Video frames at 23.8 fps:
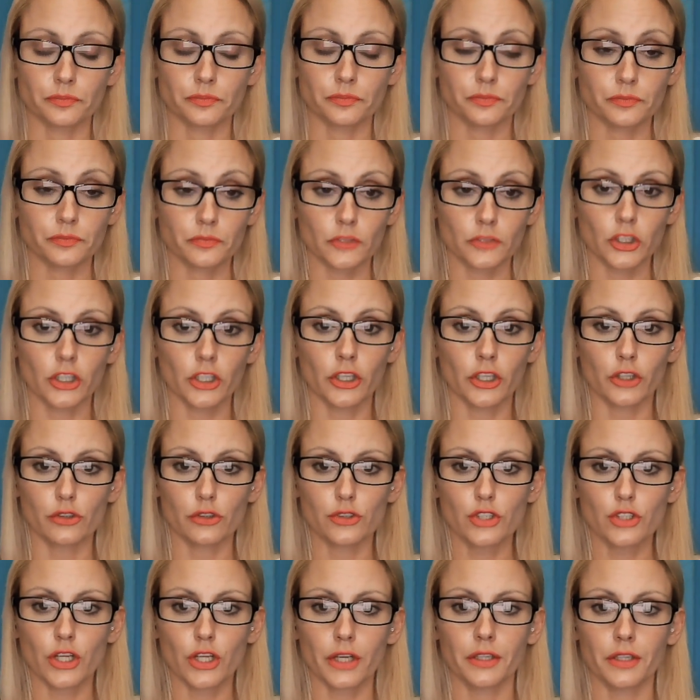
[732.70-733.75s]
you know,
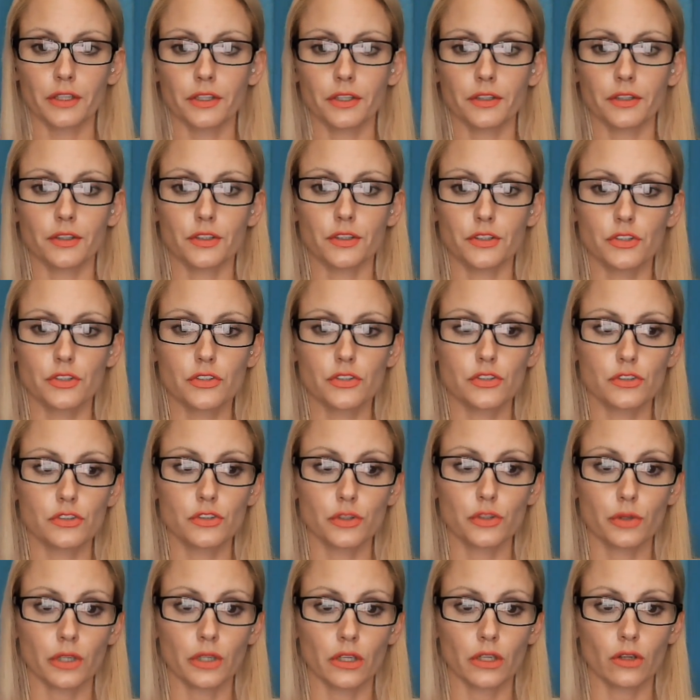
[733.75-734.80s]
China is
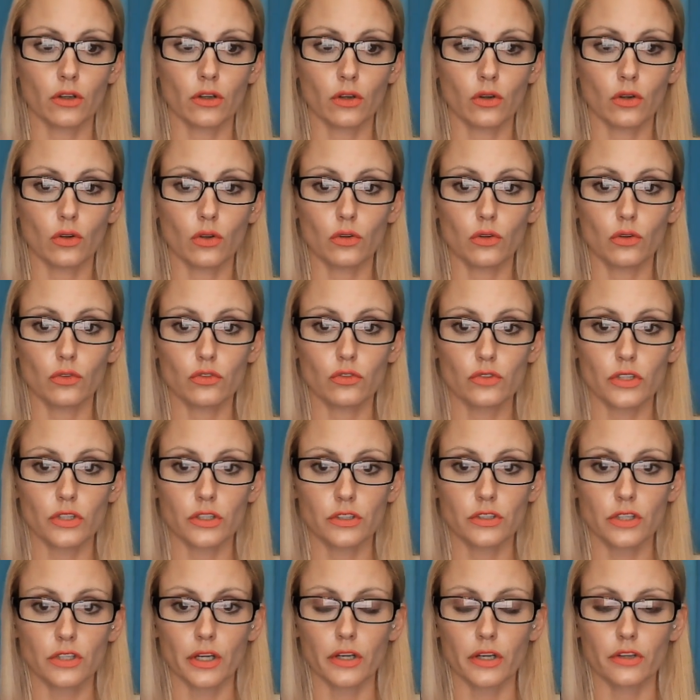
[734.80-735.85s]
doing a whole
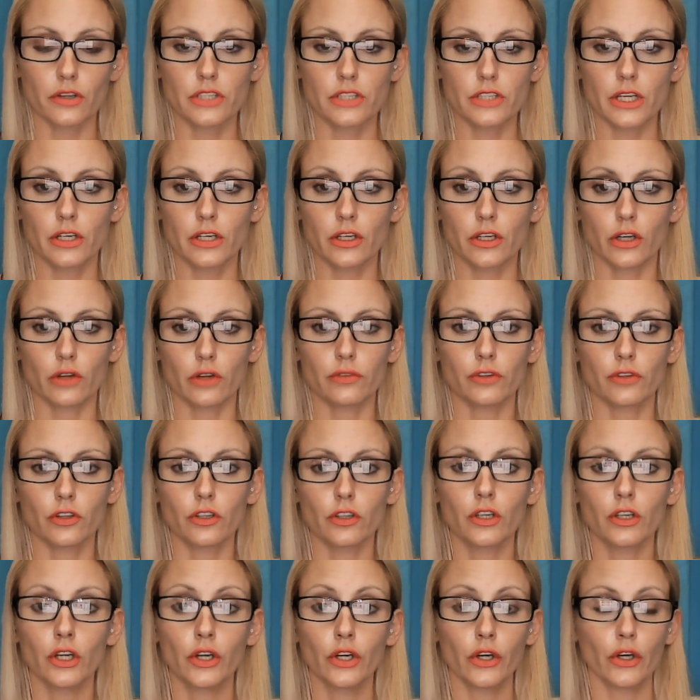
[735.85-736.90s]
entire takeover
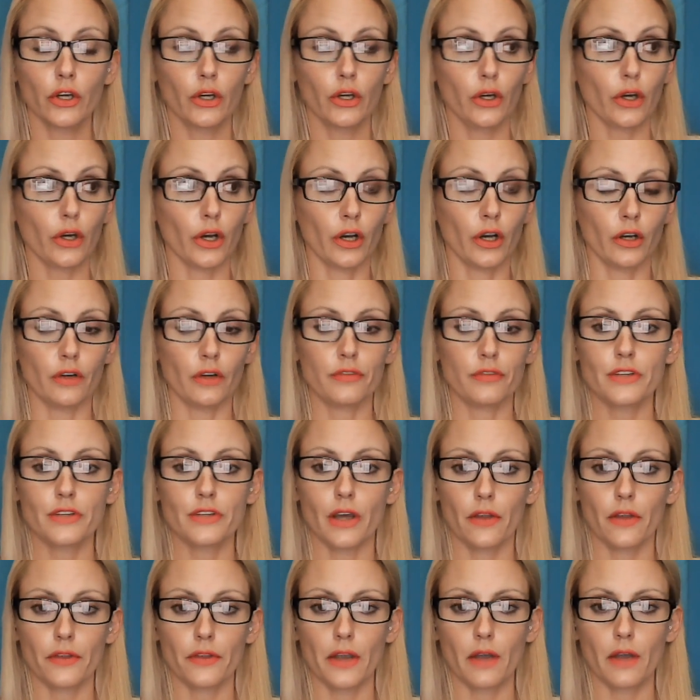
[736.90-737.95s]
of South
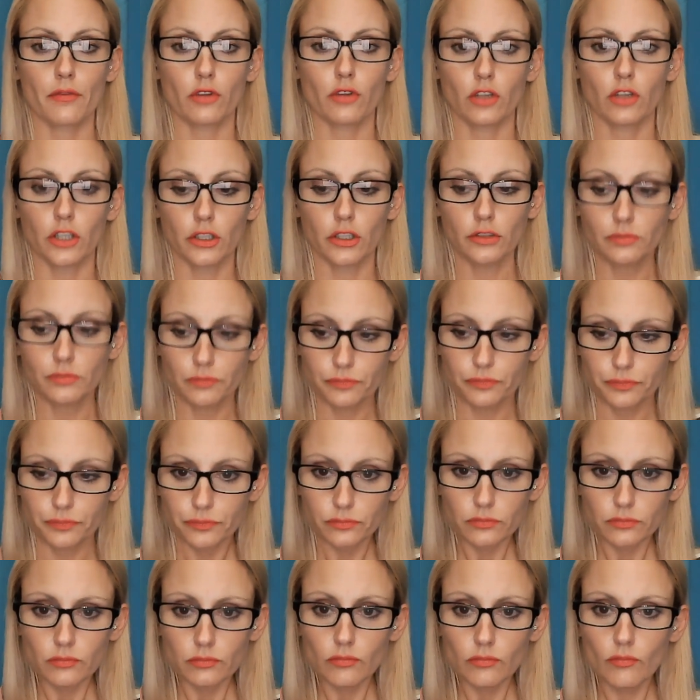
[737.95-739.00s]
Africa.
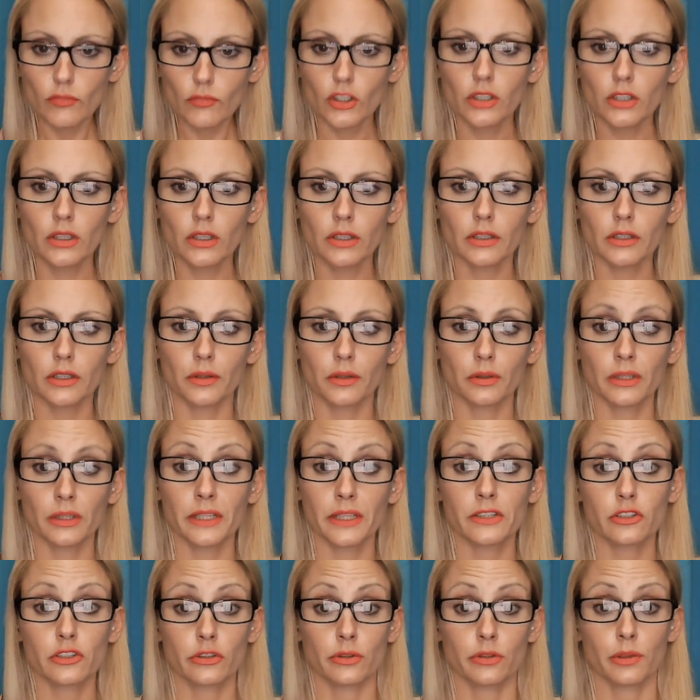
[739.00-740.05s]
And I would like
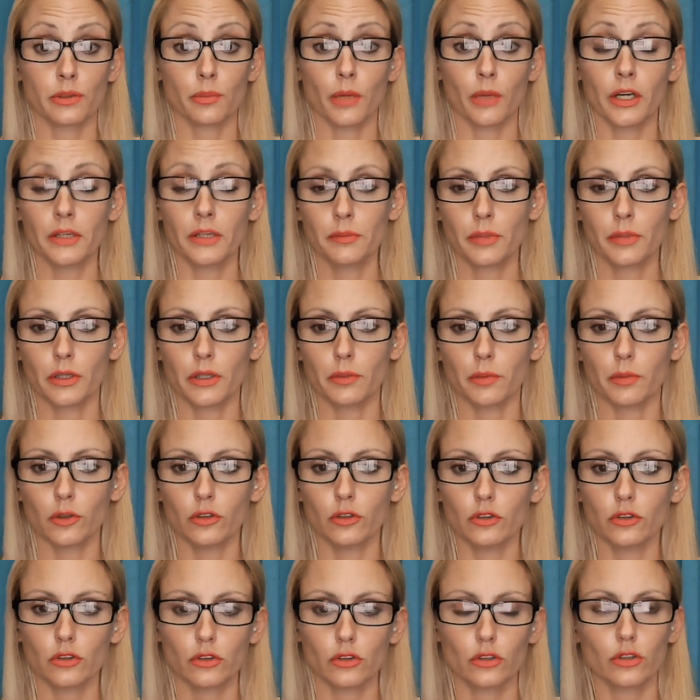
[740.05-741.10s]
to remind people
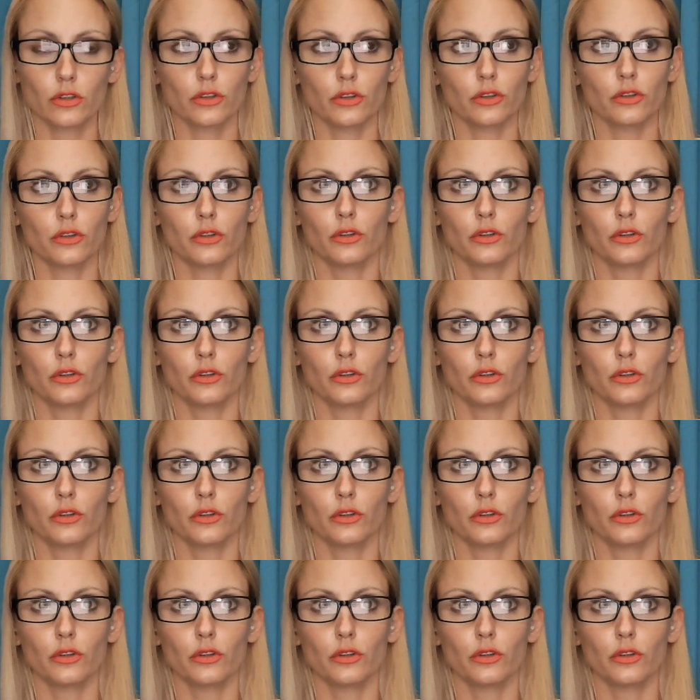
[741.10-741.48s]
who